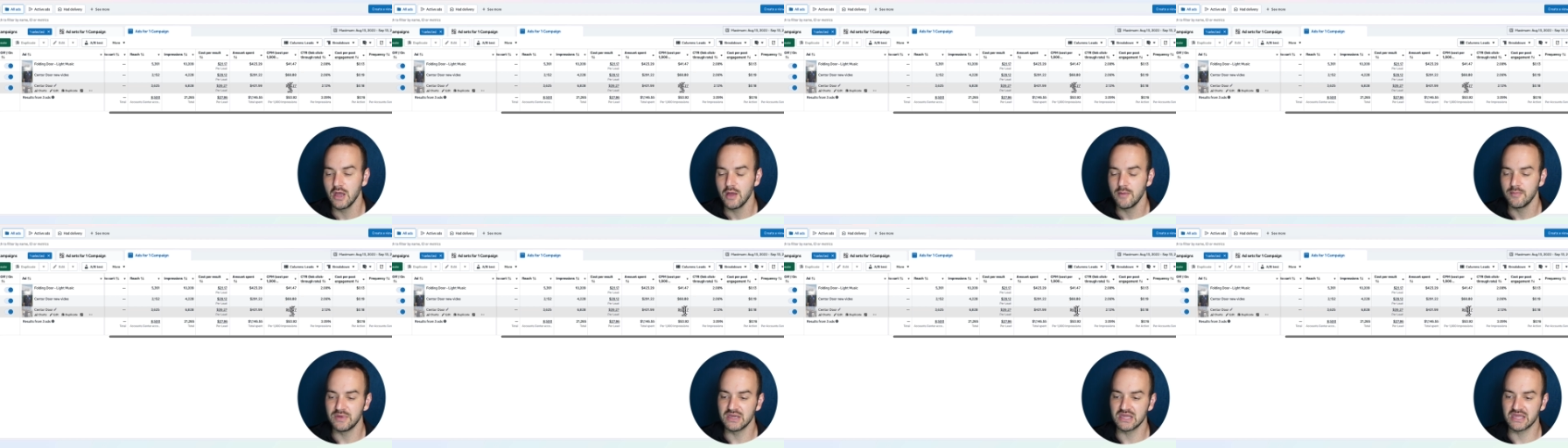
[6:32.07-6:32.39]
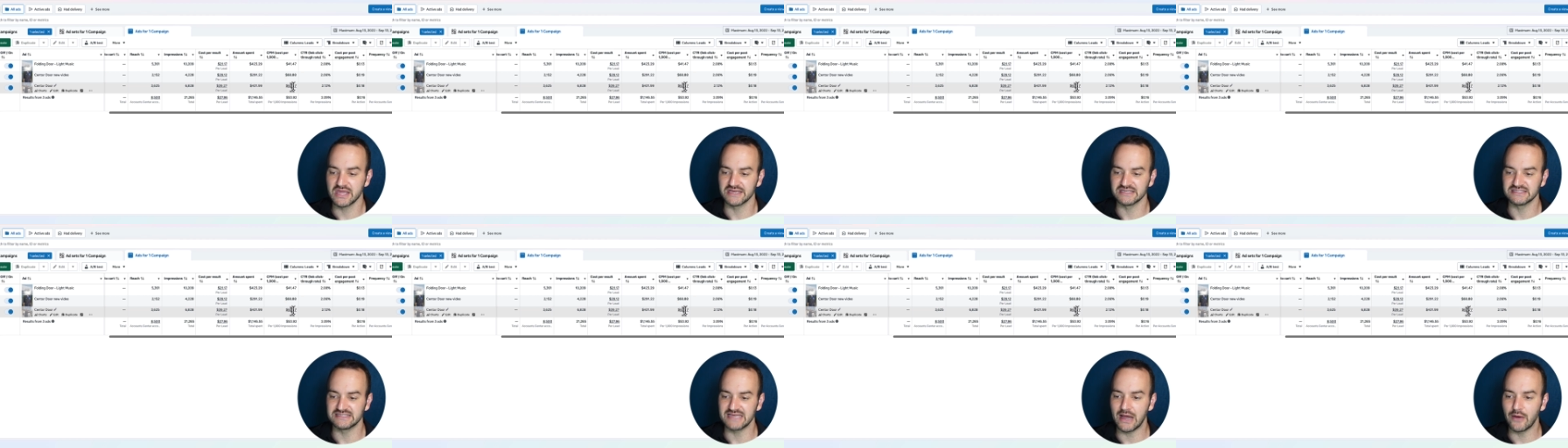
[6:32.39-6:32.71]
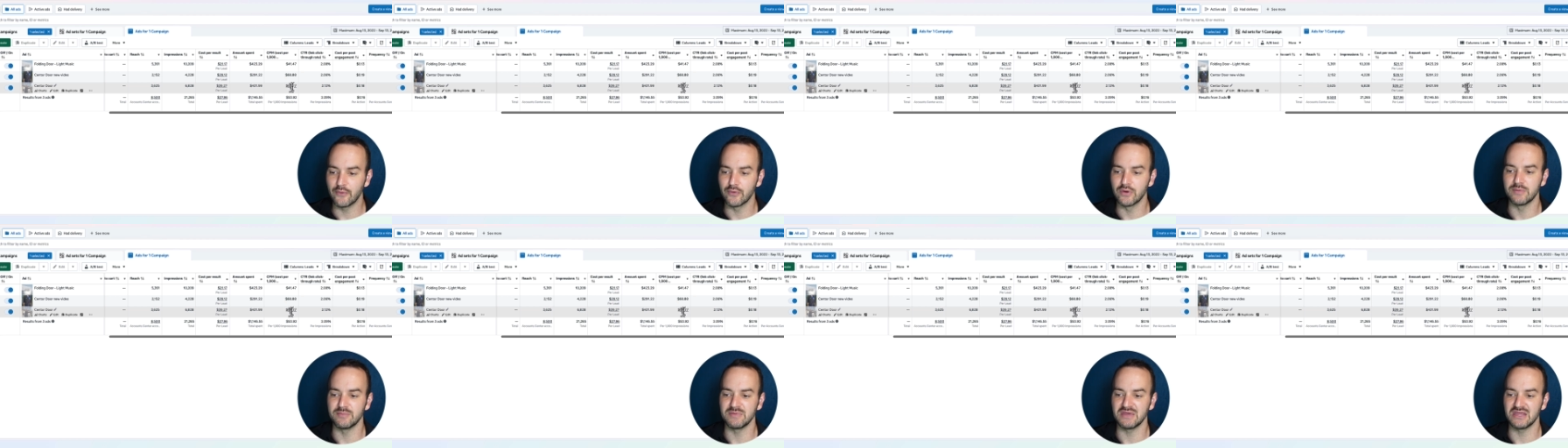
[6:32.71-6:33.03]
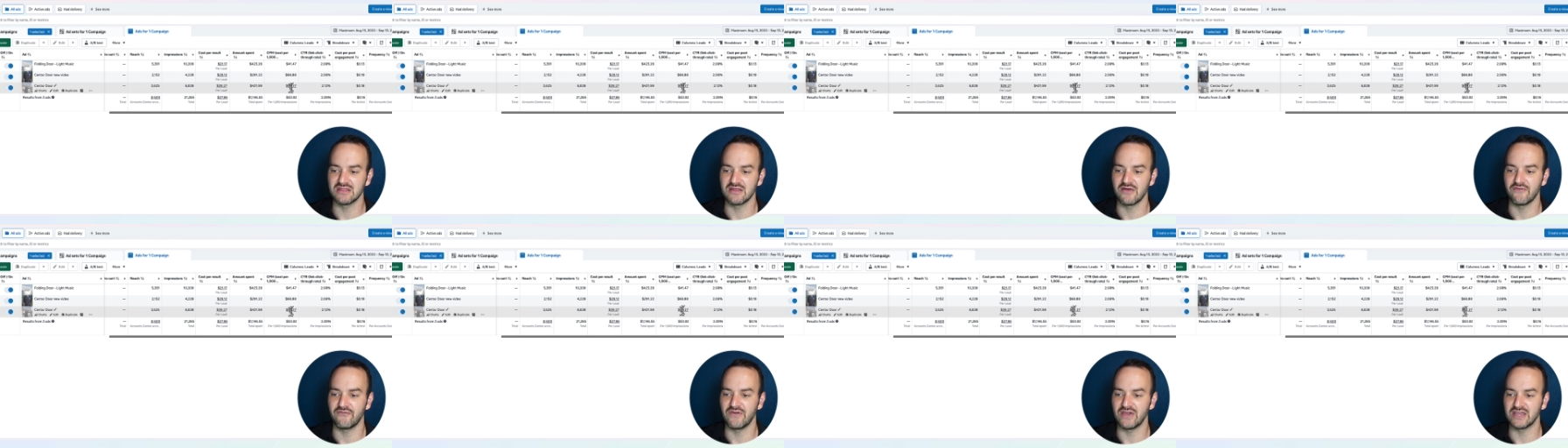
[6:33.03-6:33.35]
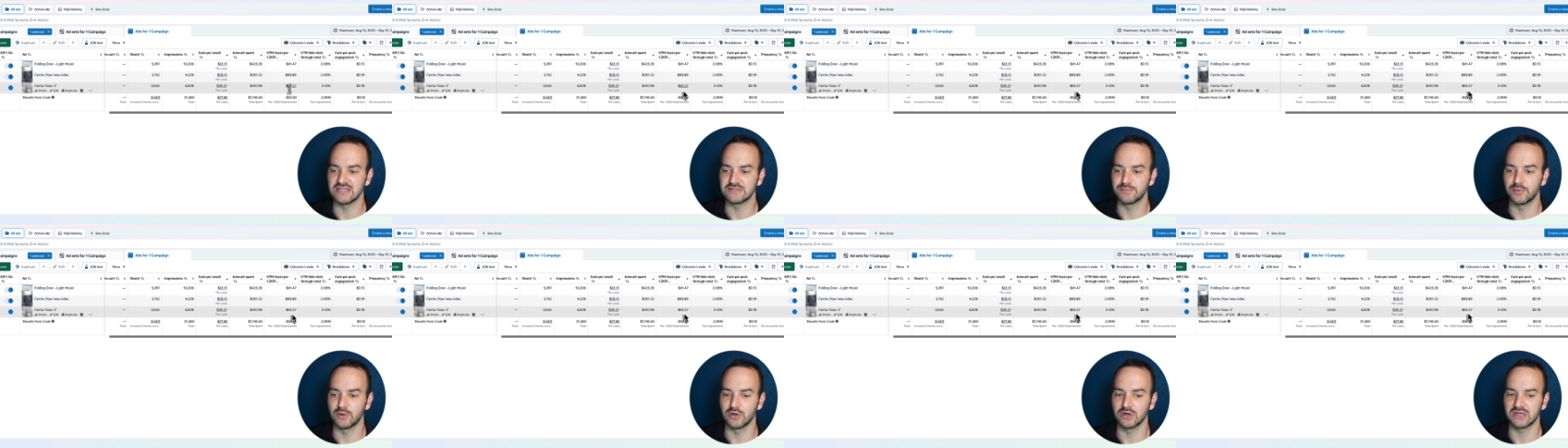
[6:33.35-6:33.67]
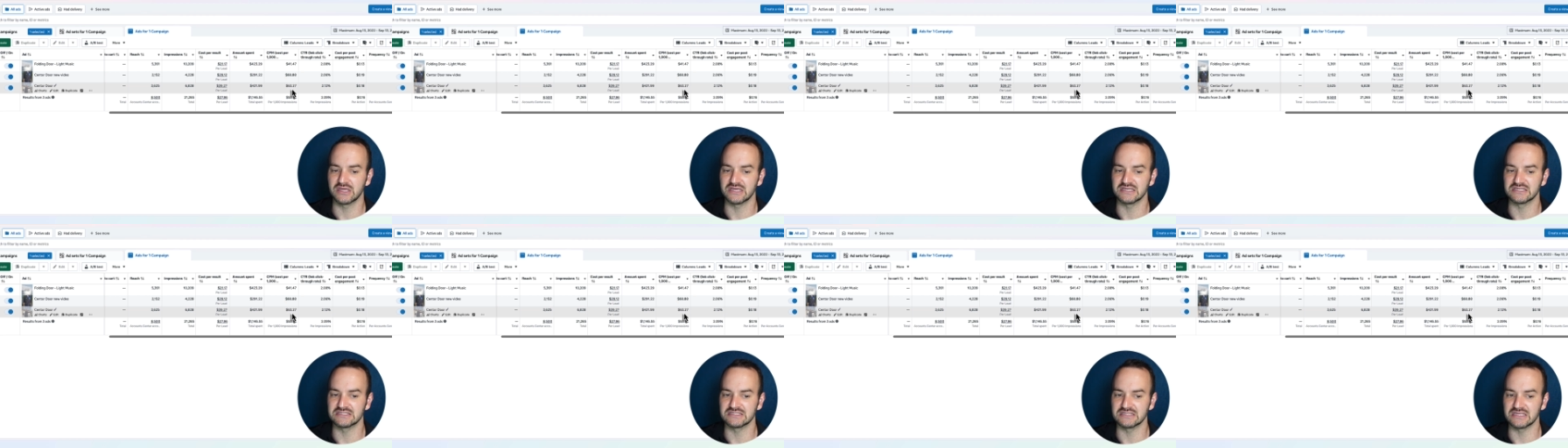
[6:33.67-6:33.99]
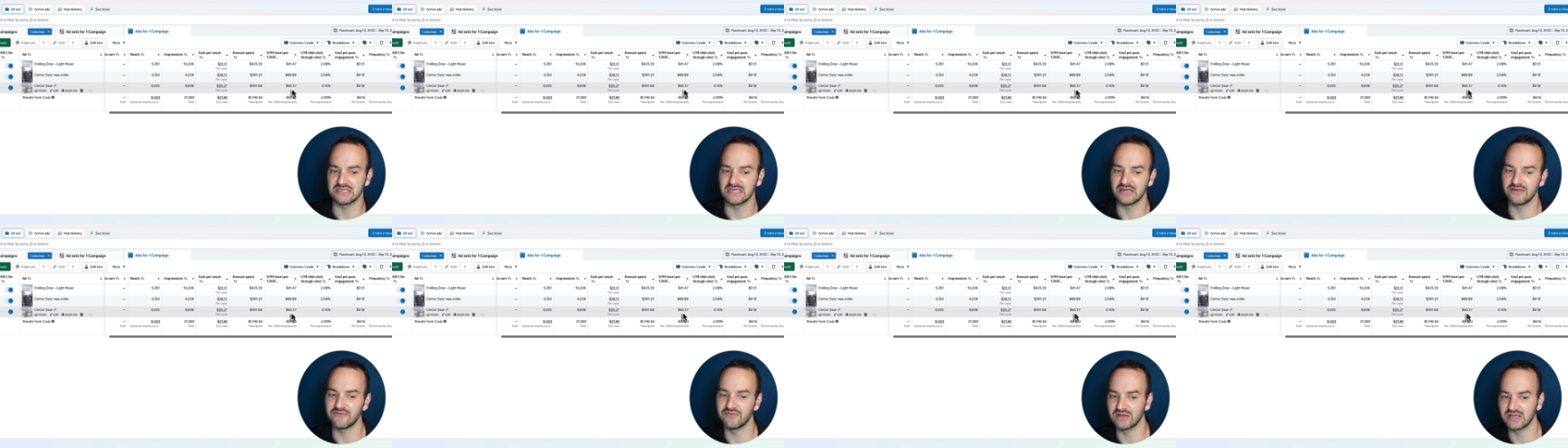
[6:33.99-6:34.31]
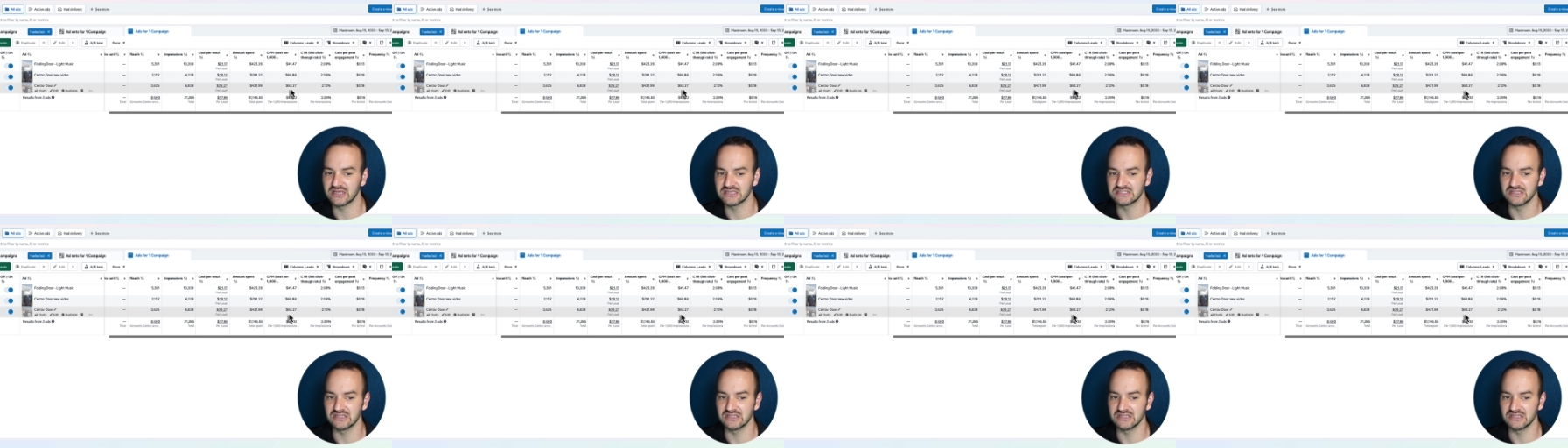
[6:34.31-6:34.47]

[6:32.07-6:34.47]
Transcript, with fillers: because that would mean that Facebook is giving